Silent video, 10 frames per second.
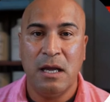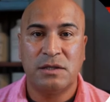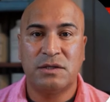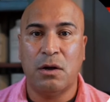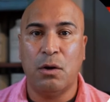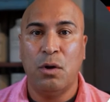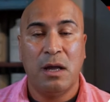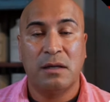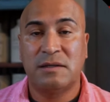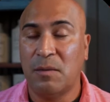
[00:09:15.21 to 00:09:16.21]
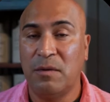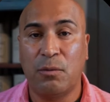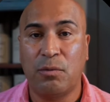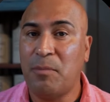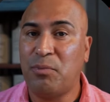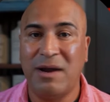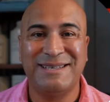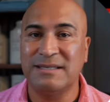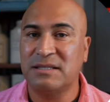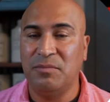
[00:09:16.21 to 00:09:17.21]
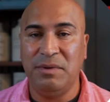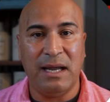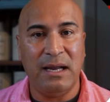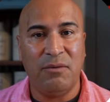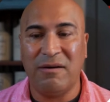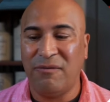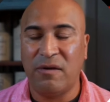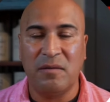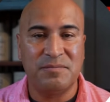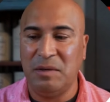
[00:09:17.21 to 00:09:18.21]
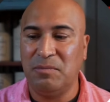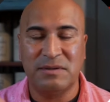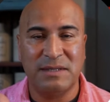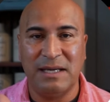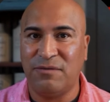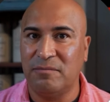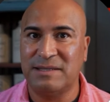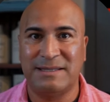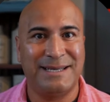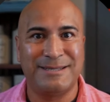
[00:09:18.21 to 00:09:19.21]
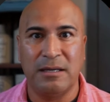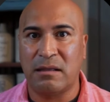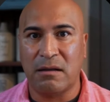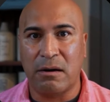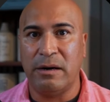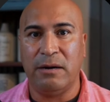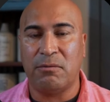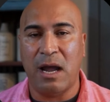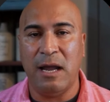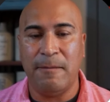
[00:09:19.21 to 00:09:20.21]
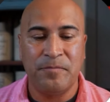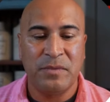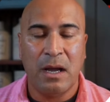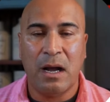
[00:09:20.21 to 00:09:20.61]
So some of the rep ranges could be anywhere from, people say, from 6 to 30, right?